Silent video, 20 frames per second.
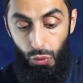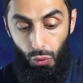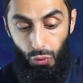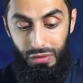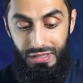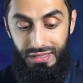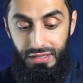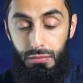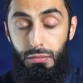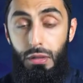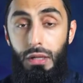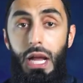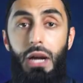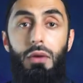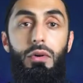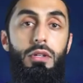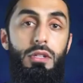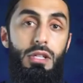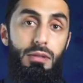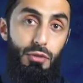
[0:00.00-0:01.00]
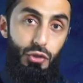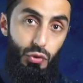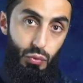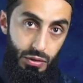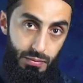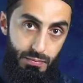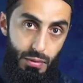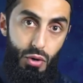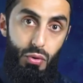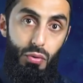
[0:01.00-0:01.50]
or similarity
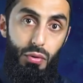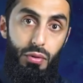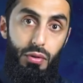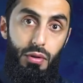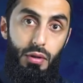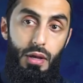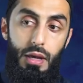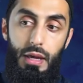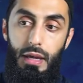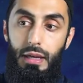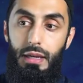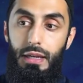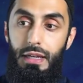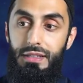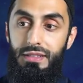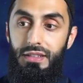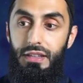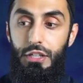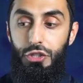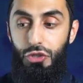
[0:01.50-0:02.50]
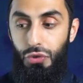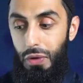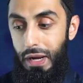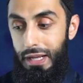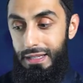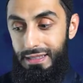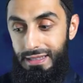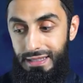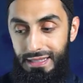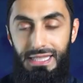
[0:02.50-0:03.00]
between both, is the
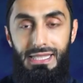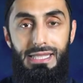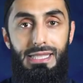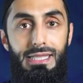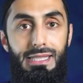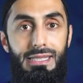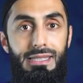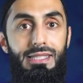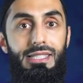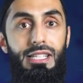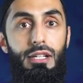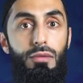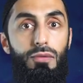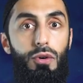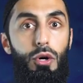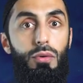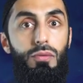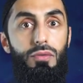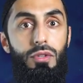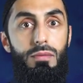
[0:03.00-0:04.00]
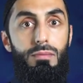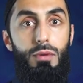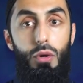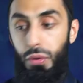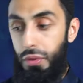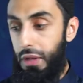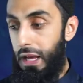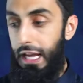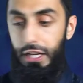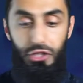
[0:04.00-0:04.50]
transitions involved in
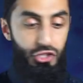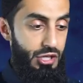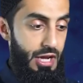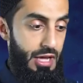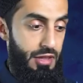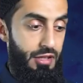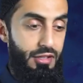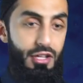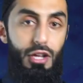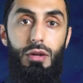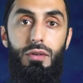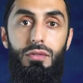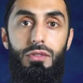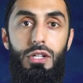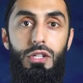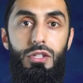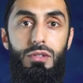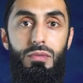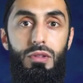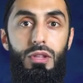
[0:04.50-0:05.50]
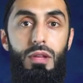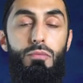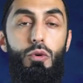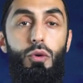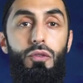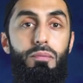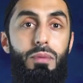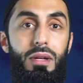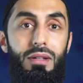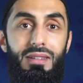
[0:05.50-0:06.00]
both Hajj and the Day of Judgment. The
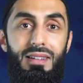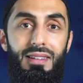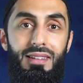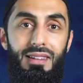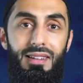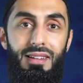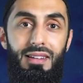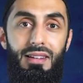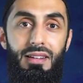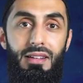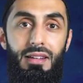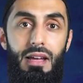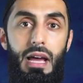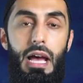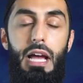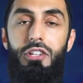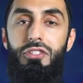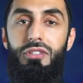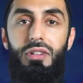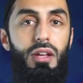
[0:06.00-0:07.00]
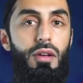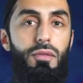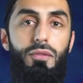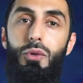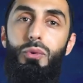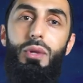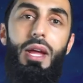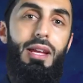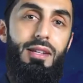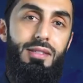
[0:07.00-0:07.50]
movement. Hajj,
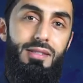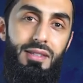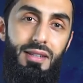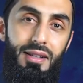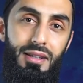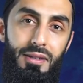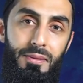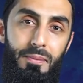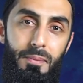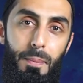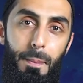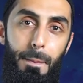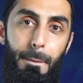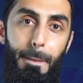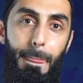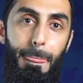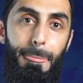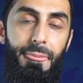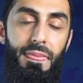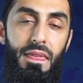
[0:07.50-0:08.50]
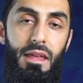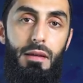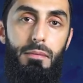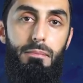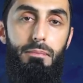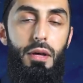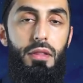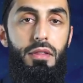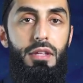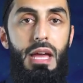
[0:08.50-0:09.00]
few days.
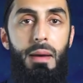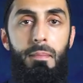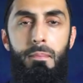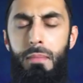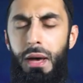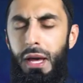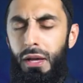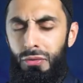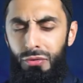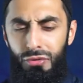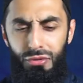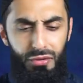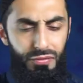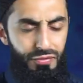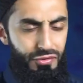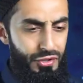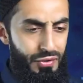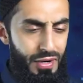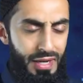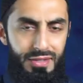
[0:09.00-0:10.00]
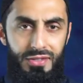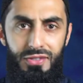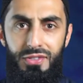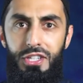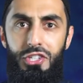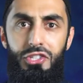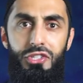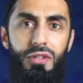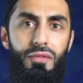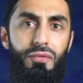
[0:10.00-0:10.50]
But the amount of
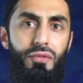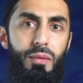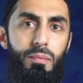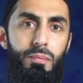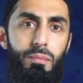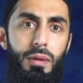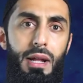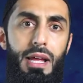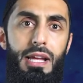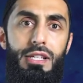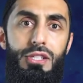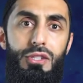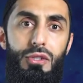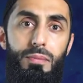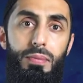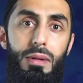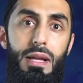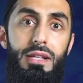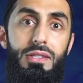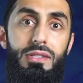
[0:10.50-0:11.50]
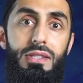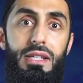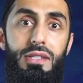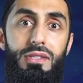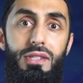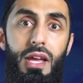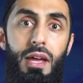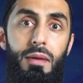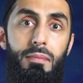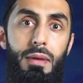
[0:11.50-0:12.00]
transition from place to place
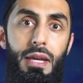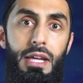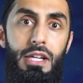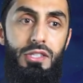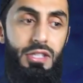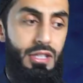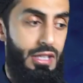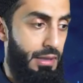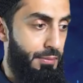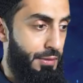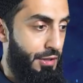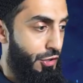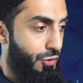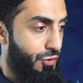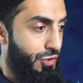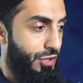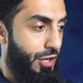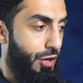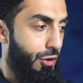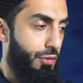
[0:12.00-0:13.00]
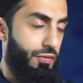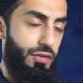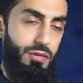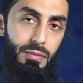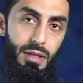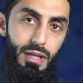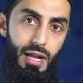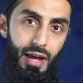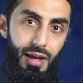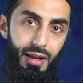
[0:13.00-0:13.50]
is amazing. I mean, you start off in
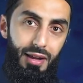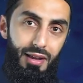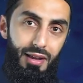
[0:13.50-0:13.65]
Mina